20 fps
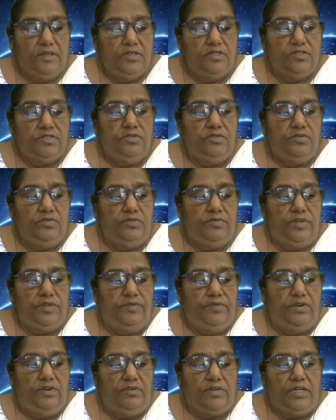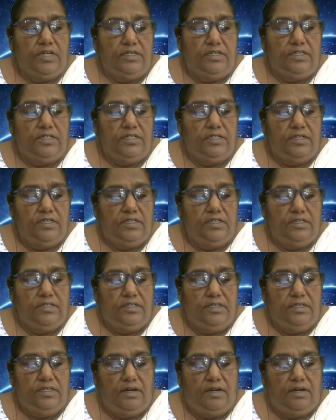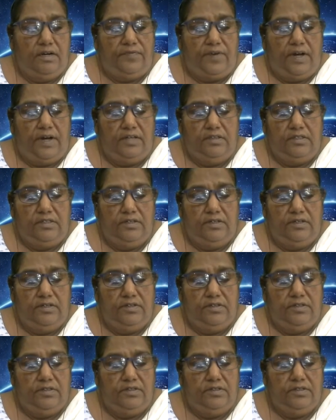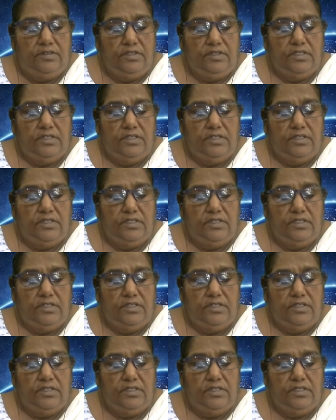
So when we look at here, her father,